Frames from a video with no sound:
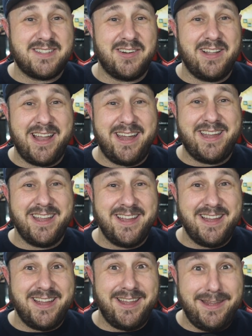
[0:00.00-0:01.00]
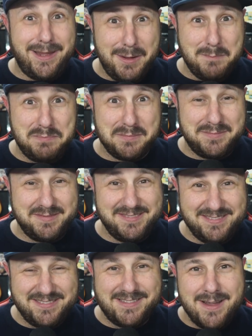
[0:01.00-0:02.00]
They're like, yep.
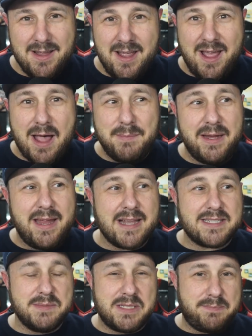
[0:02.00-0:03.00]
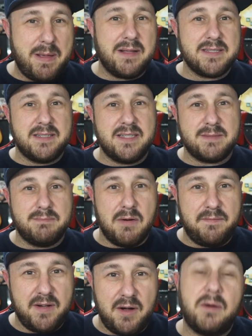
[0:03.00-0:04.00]
I'm going to cast some spells on this
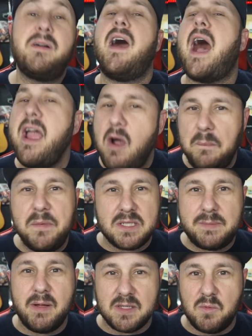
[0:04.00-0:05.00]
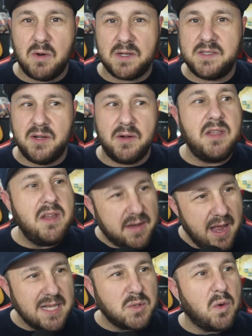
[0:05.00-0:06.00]
mofo. I hope those spells work too. Can you
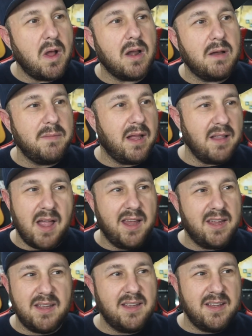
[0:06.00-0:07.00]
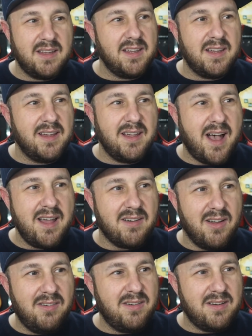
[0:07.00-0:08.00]
cast one on him that, like, I don't
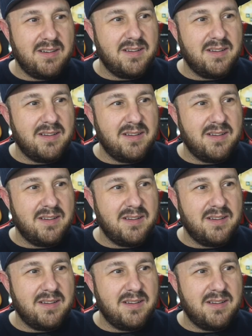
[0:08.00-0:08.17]
know.